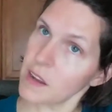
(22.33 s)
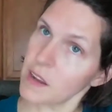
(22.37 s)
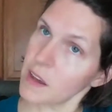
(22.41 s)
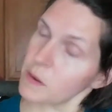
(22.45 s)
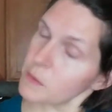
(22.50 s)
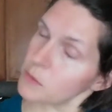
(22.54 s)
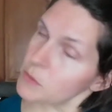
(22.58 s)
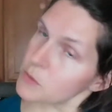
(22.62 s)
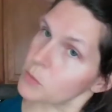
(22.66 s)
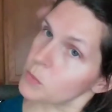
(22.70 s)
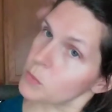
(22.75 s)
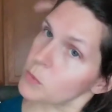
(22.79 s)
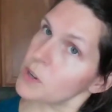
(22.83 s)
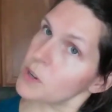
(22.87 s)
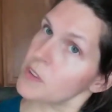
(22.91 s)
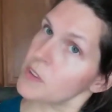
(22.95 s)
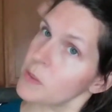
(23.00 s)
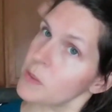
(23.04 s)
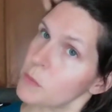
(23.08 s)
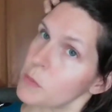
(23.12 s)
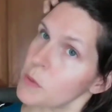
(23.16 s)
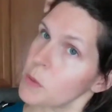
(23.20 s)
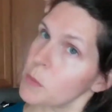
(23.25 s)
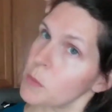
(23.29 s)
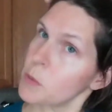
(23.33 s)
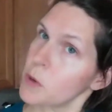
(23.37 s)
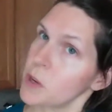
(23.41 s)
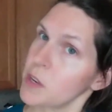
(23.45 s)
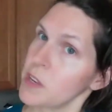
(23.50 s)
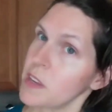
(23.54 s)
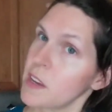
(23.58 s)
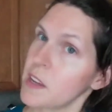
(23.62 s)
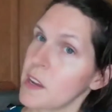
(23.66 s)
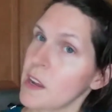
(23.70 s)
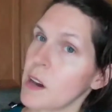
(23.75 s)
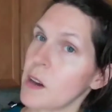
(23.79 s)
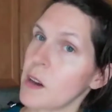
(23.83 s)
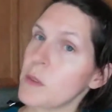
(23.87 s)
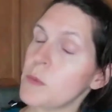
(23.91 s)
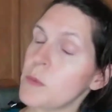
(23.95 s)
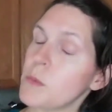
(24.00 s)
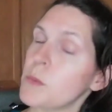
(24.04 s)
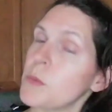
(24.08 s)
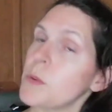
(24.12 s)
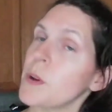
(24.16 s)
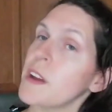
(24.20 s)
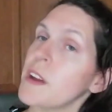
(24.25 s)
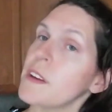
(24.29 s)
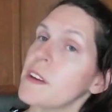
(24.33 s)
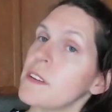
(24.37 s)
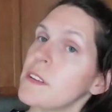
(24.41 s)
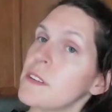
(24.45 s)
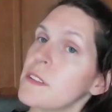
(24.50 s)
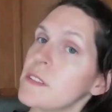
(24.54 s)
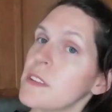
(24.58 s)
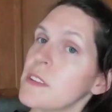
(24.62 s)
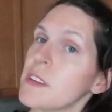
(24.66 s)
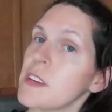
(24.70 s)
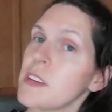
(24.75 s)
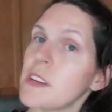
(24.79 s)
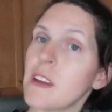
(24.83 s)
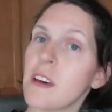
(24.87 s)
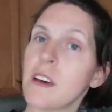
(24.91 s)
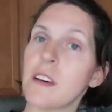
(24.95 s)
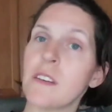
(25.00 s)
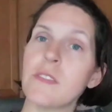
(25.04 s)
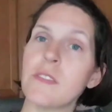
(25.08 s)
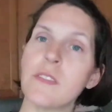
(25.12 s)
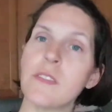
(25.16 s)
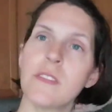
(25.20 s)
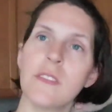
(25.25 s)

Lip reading: I was worried that we wouldn't get out and run early enough.